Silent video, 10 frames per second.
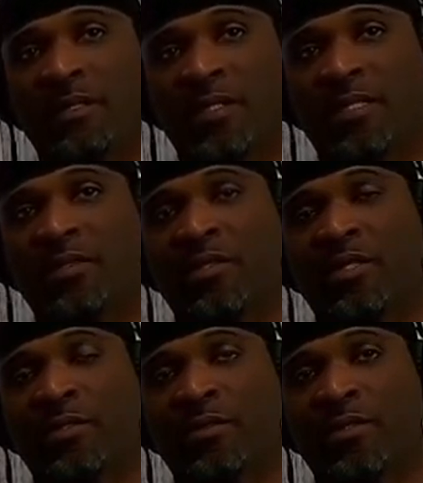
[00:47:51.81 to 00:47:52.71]
I mean, I know
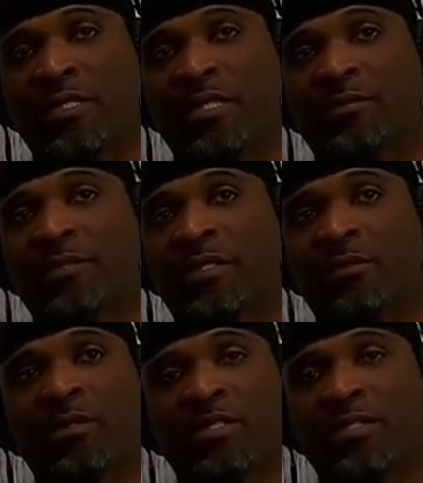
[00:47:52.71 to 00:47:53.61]
they're older now, but they
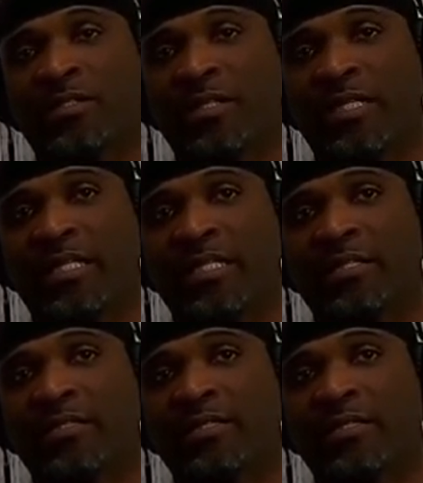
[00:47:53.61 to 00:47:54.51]
worked into their
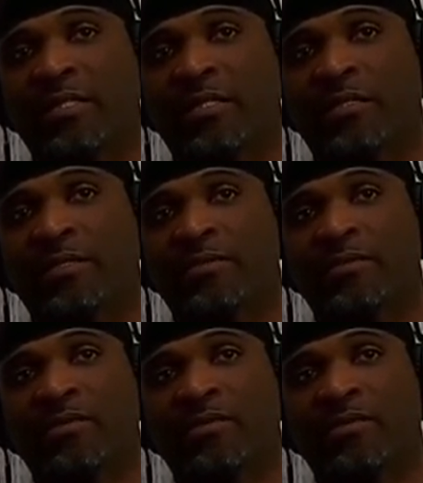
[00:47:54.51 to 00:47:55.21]
80s, uh,